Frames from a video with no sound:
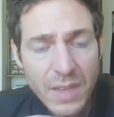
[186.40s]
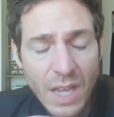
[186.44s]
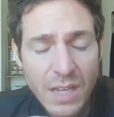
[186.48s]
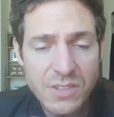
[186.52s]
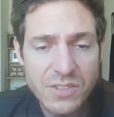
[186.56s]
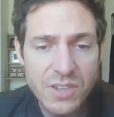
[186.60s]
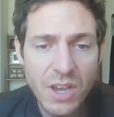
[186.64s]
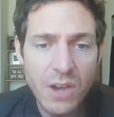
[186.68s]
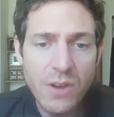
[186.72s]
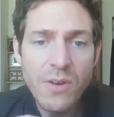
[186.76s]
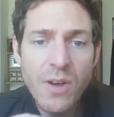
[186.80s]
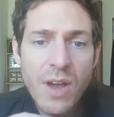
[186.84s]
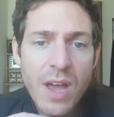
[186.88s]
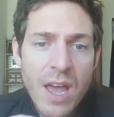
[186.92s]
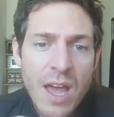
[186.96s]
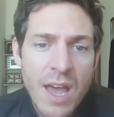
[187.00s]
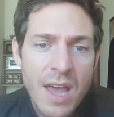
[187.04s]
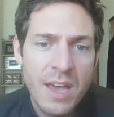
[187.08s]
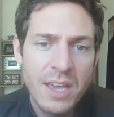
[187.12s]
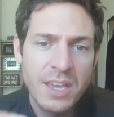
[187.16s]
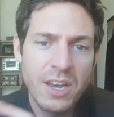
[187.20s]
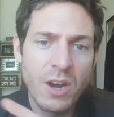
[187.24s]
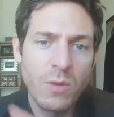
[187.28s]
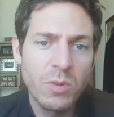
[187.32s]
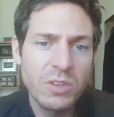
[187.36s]
So,
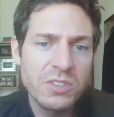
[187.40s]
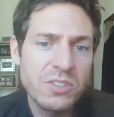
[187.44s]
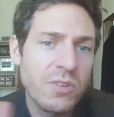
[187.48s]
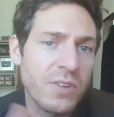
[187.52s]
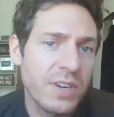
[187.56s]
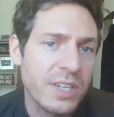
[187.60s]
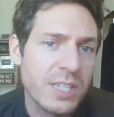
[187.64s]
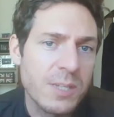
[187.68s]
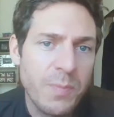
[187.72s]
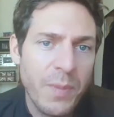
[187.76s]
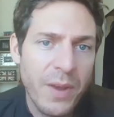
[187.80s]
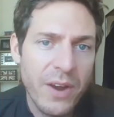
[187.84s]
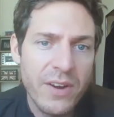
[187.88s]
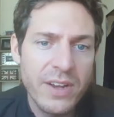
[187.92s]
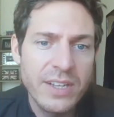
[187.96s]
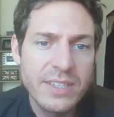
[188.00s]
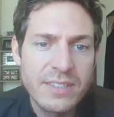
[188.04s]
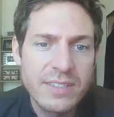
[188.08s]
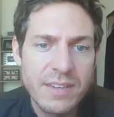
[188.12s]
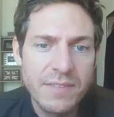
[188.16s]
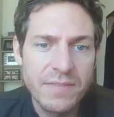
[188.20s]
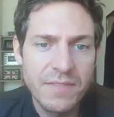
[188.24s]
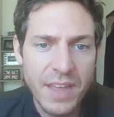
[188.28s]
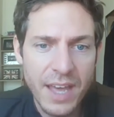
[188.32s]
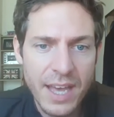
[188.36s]
what's your
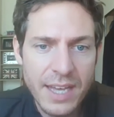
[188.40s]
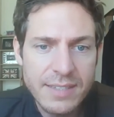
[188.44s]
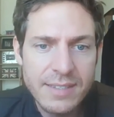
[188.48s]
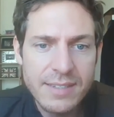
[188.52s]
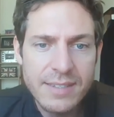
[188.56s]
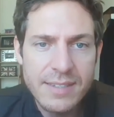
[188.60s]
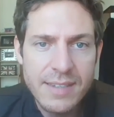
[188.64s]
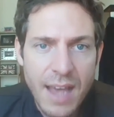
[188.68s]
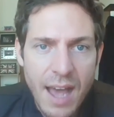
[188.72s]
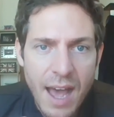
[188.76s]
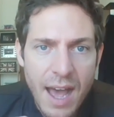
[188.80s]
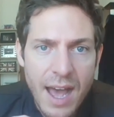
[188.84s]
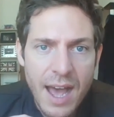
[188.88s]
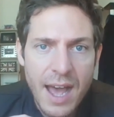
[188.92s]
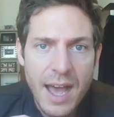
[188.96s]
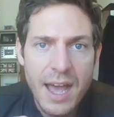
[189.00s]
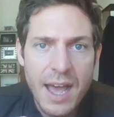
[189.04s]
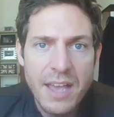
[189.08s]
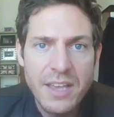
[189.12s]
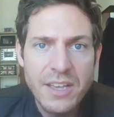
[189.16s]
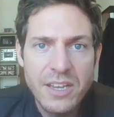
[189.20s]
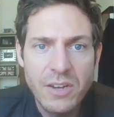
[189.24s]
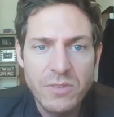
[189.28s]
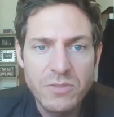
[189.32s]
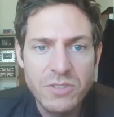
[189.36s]
experience of this?
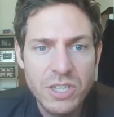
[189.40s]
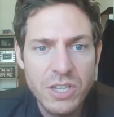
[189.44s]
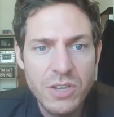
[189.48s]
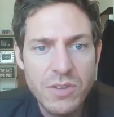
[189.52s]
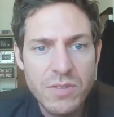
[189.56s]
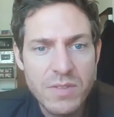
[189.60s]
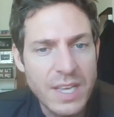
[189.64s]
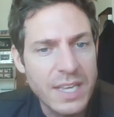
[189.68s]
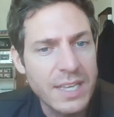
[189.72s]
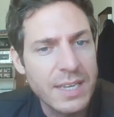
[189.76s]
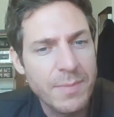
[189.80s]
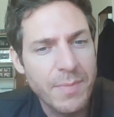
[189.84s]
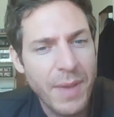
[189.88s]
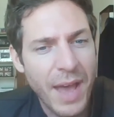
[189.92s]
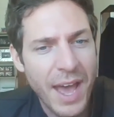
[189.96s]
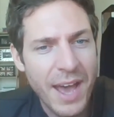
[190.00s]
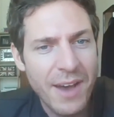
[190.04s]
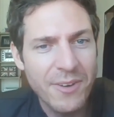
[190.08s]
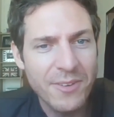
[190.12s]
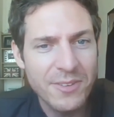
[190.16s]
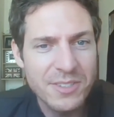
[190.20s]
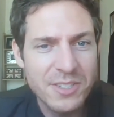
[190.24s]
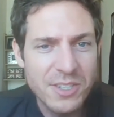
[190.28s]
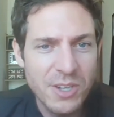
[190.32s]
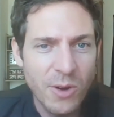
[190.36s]
Do you think
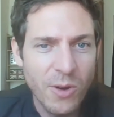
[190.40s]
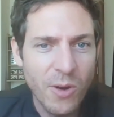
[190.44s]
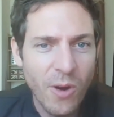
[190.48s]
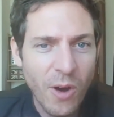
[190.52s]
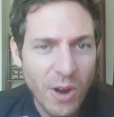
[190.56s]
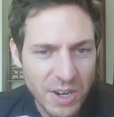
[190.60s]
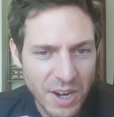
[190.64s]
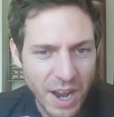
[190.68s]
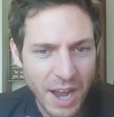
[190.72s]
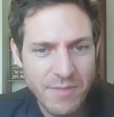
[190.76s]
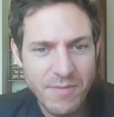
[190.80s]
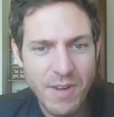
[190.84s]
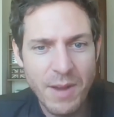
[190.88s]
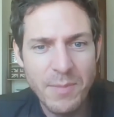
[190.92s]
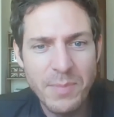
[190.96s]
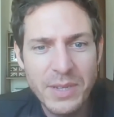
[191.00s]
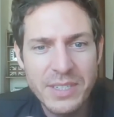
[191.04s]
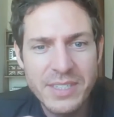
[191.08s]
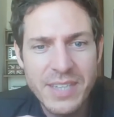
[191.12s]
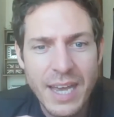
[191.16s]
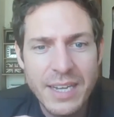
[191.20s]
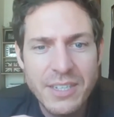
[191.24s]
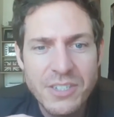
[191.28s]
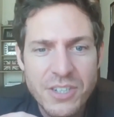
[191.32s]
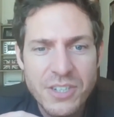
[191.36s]
about your online
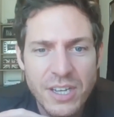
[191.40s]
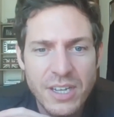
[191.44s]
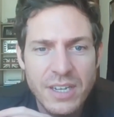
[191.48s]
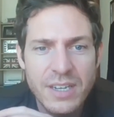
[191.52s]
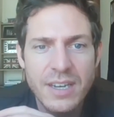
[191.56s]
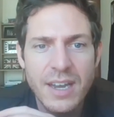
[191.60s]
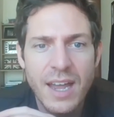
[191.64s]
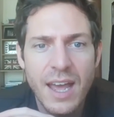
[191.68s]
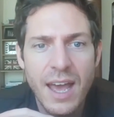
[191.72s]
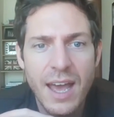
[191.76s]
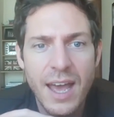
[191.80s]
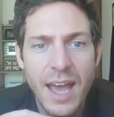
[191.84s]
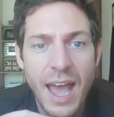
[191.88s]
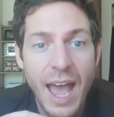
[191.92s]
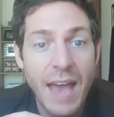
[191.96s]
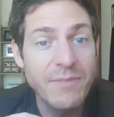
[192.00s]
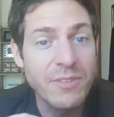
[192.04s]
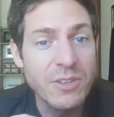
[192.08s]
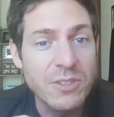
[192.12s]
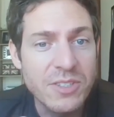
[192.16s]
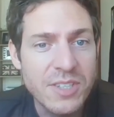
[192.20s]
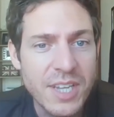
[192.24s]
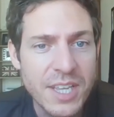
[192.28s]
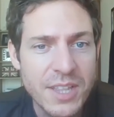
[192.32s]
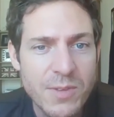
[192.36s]
reputation? Have
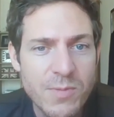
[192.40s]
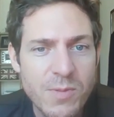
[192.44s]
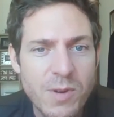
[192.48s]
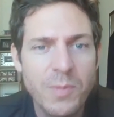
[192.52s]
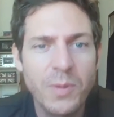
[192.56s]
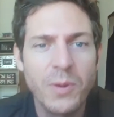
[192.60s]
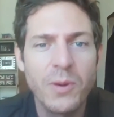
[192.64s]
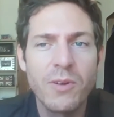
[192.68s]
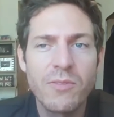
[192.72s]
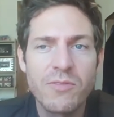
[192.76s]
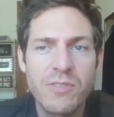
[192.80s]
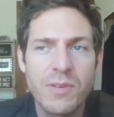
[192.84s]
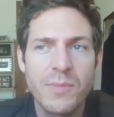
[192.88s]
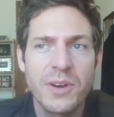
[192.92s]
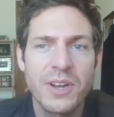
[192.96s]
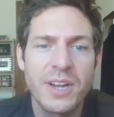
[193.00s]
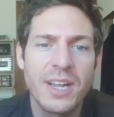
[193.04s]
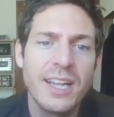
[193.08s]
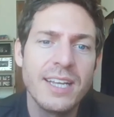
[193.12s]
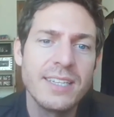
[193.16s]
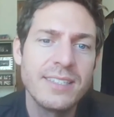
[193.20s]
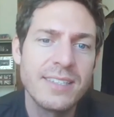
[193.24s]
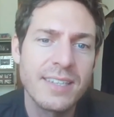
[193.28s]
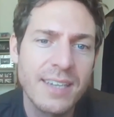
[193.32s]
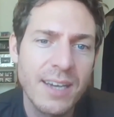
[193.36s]
you seen the report from
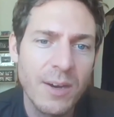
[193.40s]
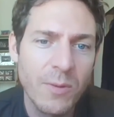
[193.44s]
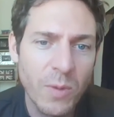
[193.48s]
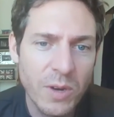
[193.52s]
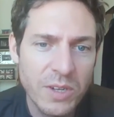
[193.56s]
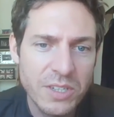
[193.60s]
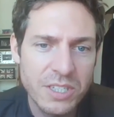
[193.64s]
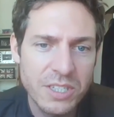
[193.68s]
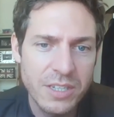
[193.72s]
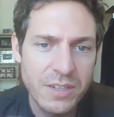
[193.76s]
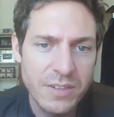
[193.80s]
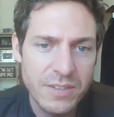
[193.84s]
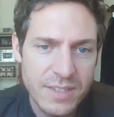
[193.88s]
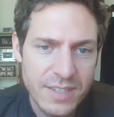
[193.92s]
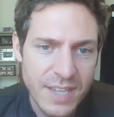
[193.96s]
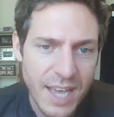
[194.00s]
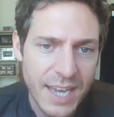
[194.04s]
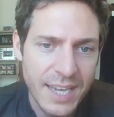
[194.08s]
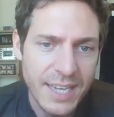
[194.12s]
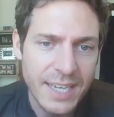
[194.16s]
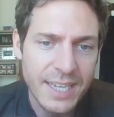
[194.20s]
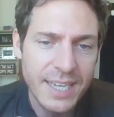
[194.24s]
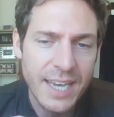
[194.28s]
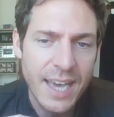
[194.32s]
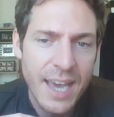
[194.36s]
Analytica? What do you
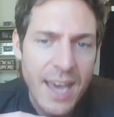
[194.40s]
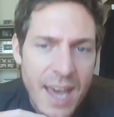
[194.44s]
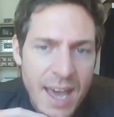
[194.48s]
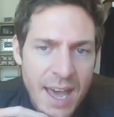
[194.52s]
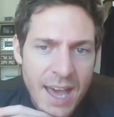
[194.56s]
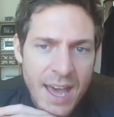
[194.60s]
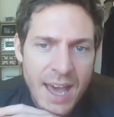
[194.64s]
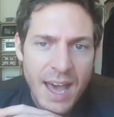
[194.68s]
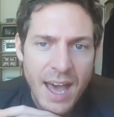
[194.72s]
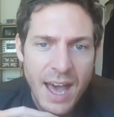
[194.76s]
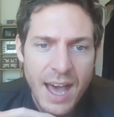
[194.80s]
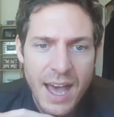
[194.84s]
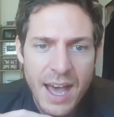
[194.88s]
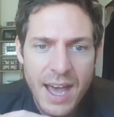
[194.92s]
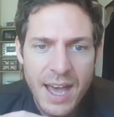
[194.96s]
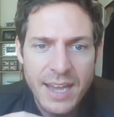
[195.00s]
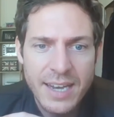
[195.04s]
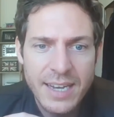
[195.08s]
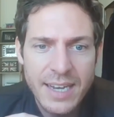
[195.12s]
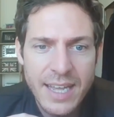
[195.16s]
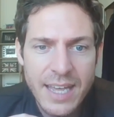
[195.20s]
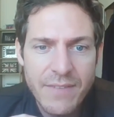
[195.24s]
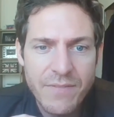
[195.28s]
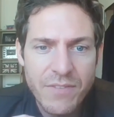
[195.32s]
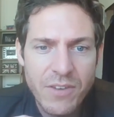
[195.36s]
think?
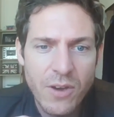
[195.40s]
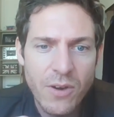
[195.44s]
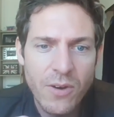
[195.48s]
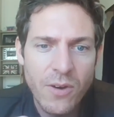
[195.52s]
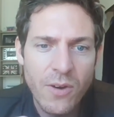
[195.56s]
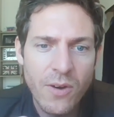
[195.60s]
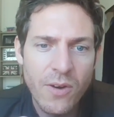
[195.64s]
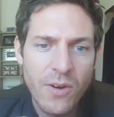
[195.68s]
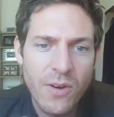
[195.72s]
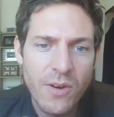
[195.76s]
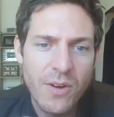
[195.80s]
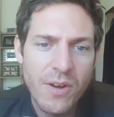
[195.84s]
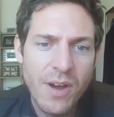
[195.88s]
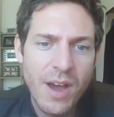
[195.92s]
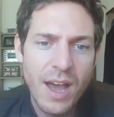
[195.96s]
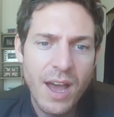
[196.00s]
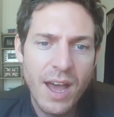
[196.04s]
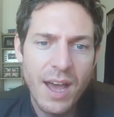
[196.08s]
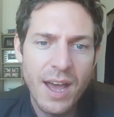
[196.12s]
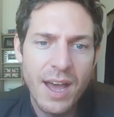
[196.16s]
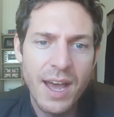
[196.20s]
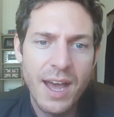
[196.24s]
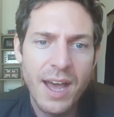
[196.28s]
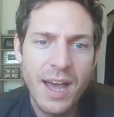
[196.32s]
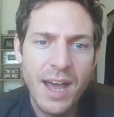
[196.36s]
Leave your
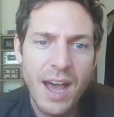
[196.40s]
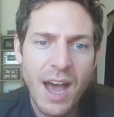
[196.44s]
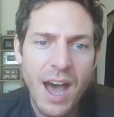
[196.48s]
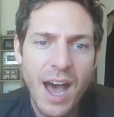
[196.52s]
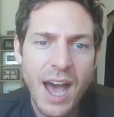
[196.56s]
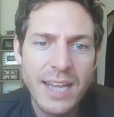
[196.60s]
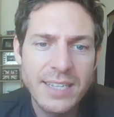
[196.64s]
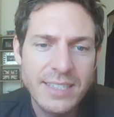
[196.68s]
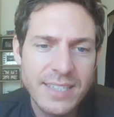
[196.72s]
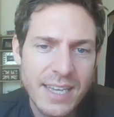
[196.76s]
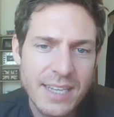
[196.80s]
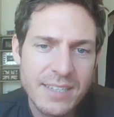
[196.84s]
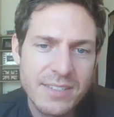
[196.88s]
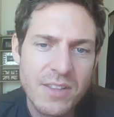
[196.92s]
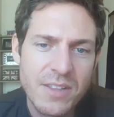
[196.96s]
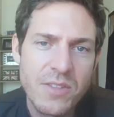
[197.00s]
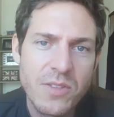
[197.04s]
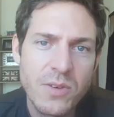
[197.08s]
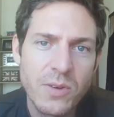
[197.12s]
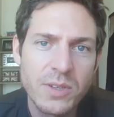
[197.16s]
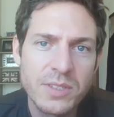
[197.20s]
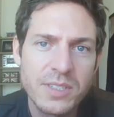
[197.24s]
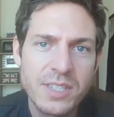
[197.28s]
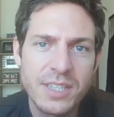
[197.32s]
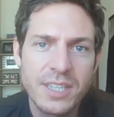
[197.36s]
ideas and
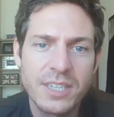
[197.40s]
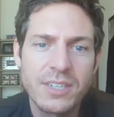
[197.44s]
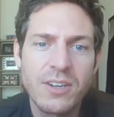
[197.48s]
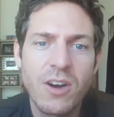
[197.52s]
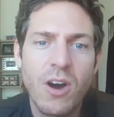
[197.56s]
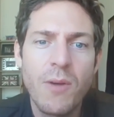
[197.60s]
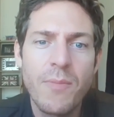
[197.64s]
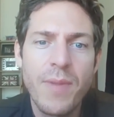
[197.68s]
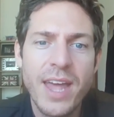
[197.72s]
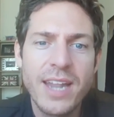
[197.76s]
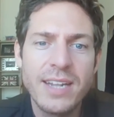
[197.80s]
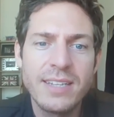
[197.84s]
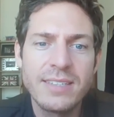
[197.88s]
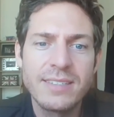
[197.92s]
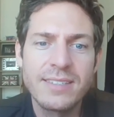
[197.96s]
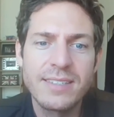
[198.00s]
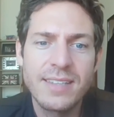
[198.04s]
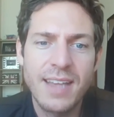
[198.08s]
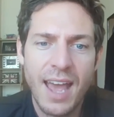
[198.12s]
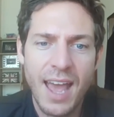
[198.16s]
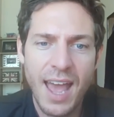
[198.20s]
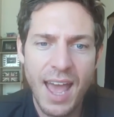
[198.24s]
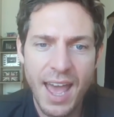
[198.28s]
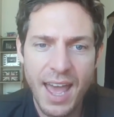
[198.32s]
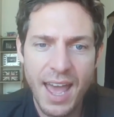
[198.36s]
thoughts in the
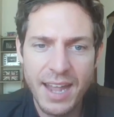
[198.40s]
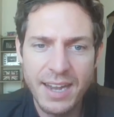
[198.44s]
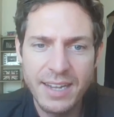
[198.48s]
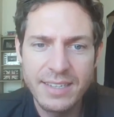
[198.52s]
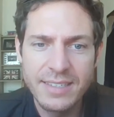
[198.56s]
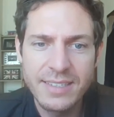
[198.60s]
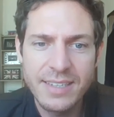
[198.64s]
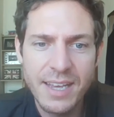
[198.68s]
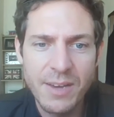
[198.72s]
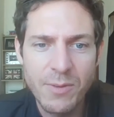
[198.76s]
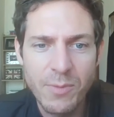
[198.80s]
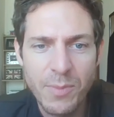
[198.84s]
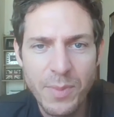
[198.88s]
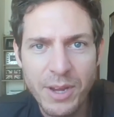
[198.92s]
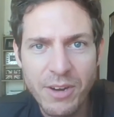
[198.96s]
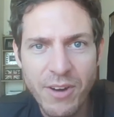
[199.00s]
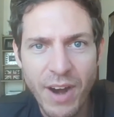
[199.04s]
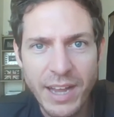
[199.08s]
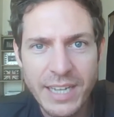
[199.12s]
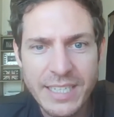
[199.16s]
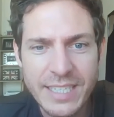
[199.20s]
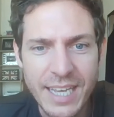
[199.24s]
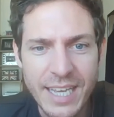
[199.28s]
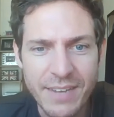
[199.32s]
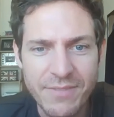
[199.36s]
comments, and it would be
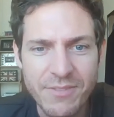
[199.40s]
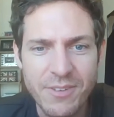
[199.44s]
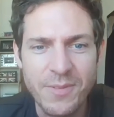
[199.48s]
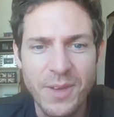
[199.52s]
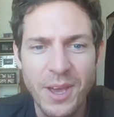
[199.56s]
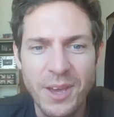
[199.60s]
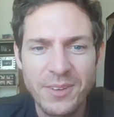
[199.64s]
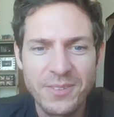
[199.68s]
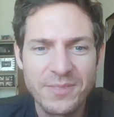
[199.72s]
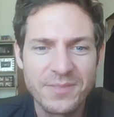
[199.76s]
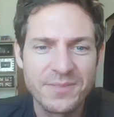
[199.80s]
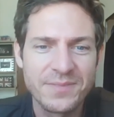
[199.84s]
great to hear from you.